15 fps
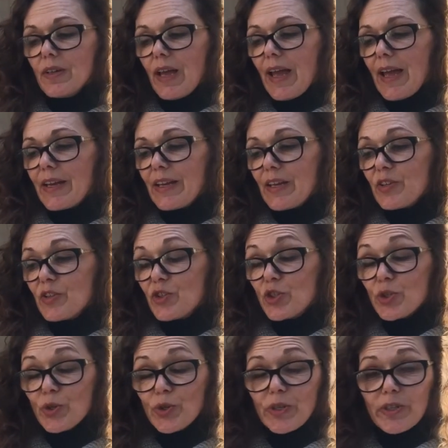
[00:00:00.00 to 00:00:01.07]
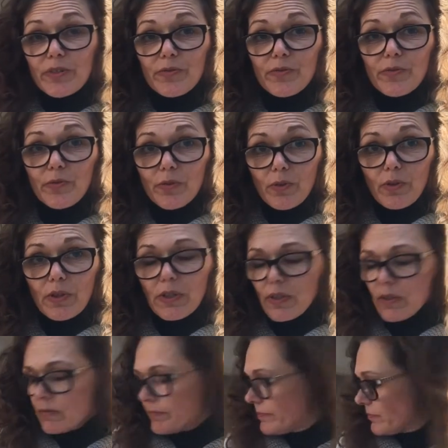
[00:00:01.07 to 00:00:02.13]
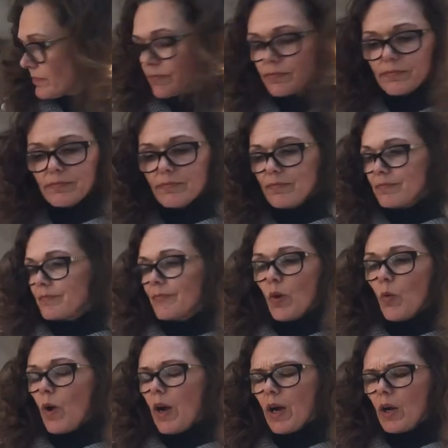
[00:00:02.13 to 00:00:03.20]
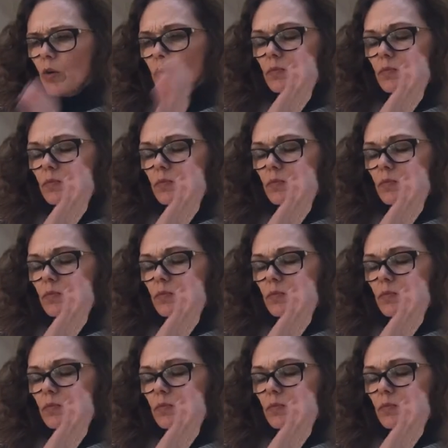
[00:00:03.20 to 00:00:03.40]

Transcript: and enjoy it fully. Wow.